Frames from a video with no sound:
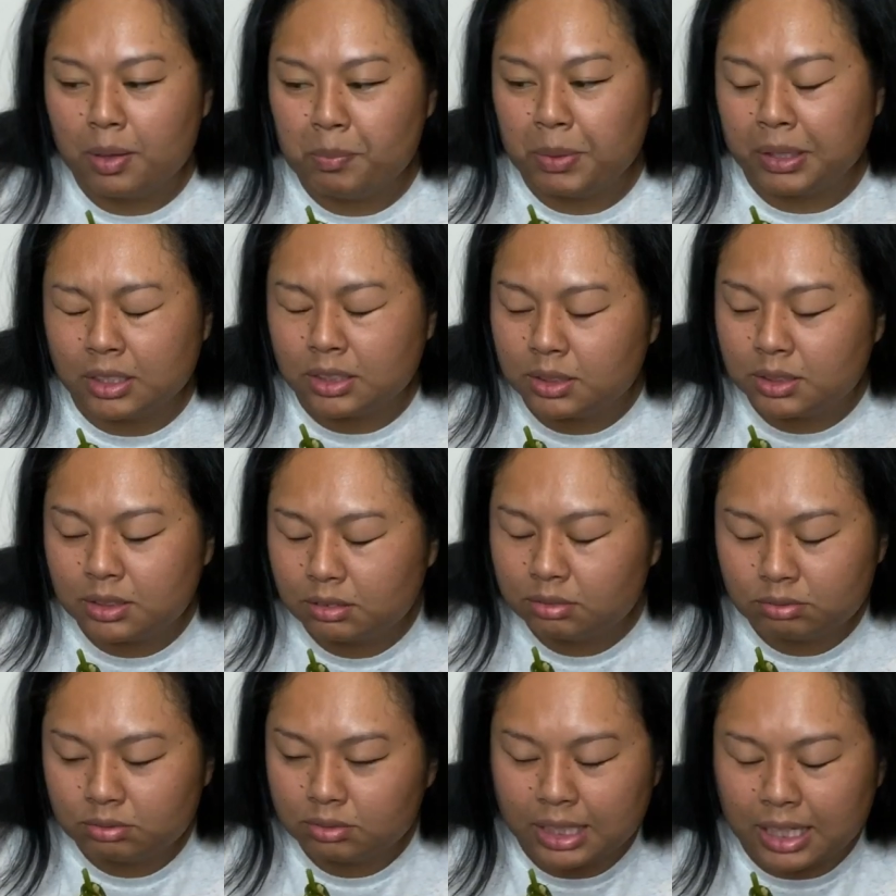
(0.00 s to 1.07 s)
because
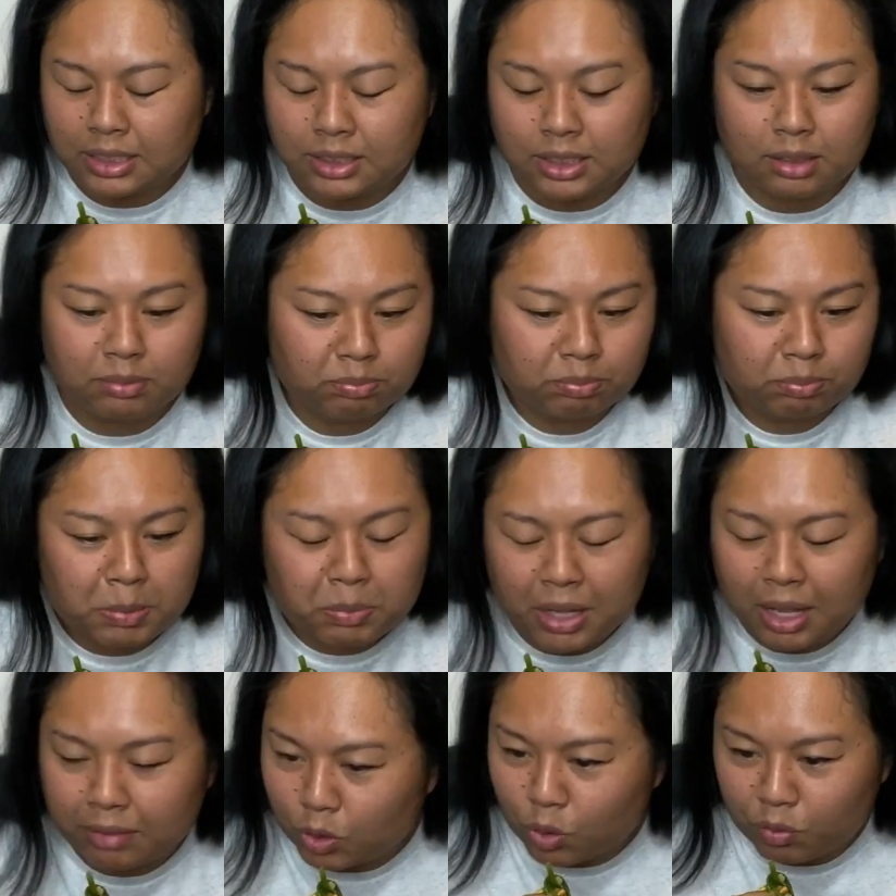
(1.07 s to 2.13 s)
like I said, people
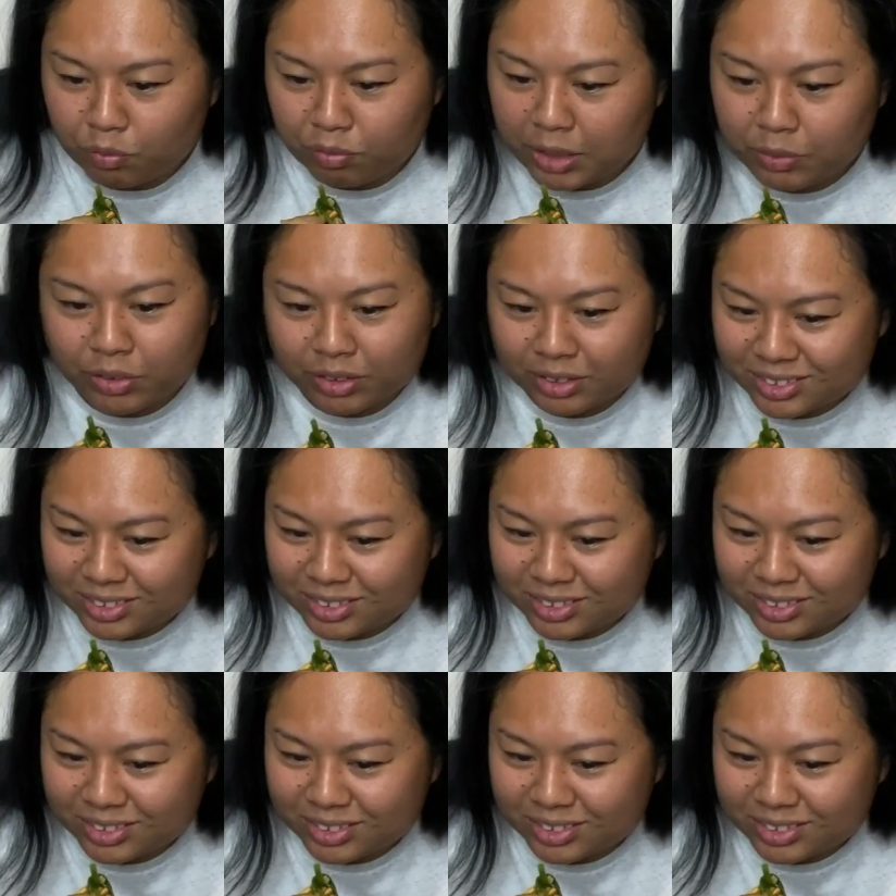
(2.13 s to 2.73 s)
have their own flavors.